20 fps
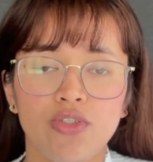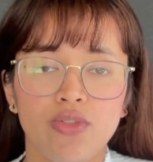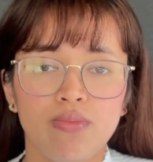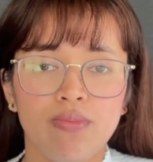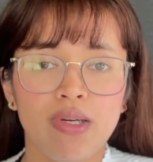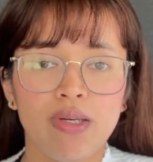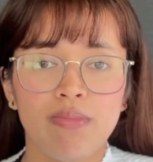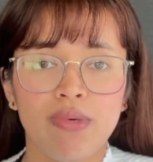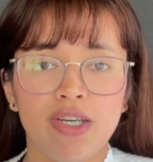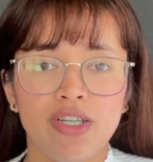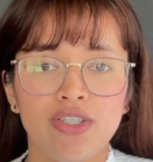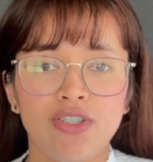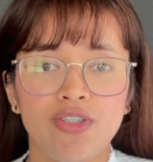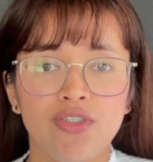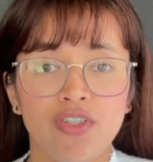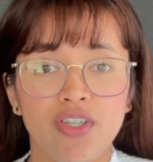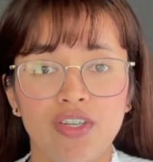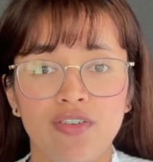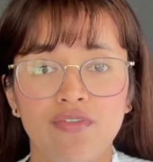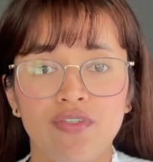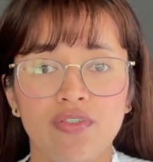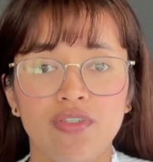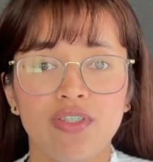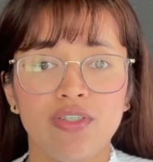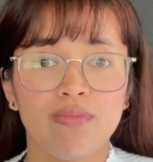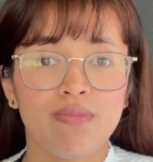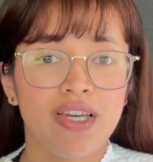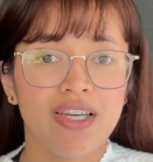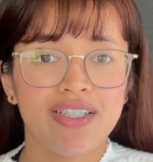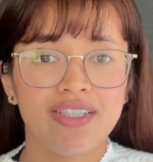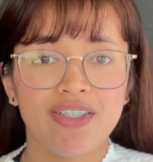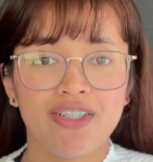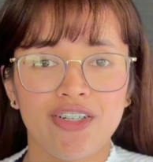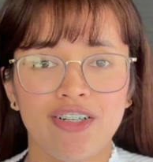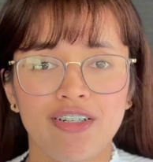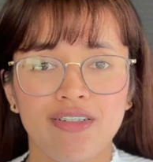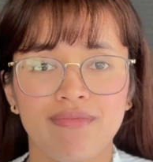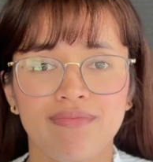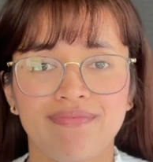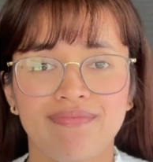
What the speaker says: do my best to give you some answer.